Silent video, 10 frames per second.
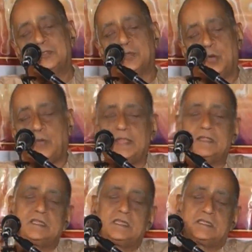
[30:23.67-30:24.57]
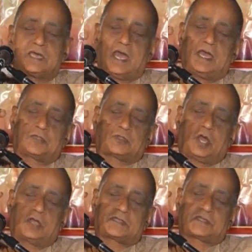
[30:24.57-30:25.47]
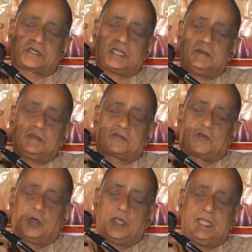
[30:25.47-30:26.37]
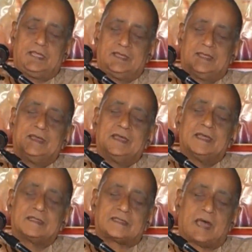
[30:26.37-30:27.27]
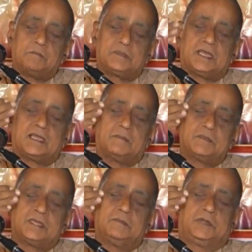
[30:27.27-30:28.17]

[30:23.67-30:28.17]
So when this desire thought stream is flowing, something comes in